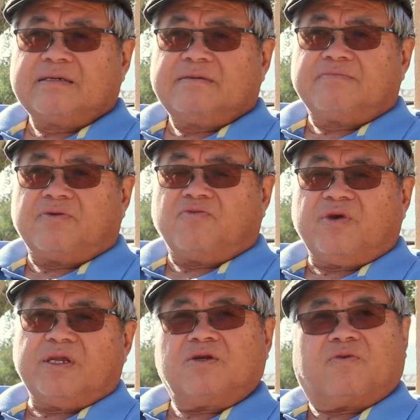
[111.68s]
but we
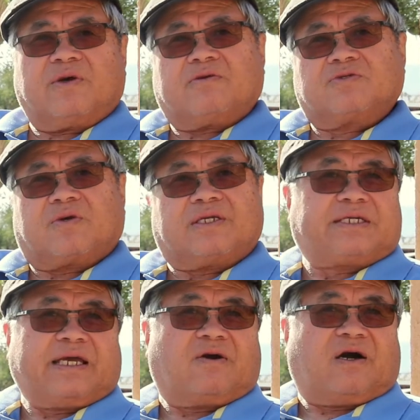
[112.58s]
didn't know whether it was going to
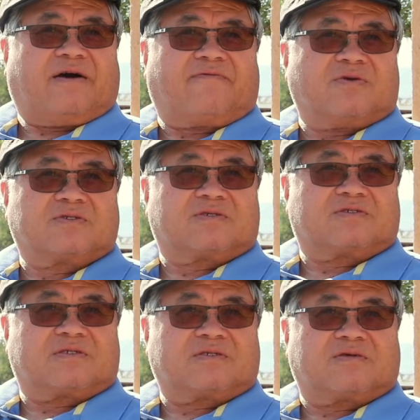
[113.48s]
take off or it
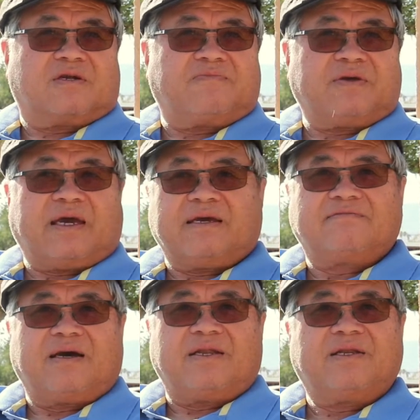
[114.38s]
was going to be
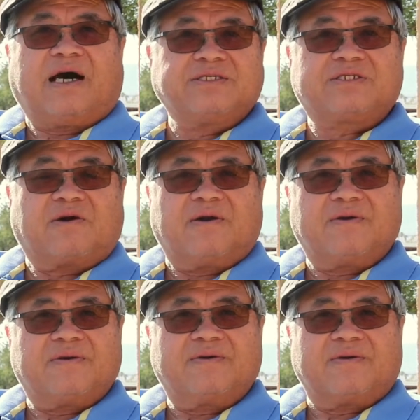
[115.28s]
a
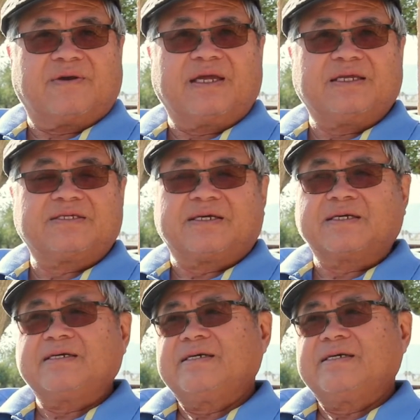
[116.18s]
non-starter or anything.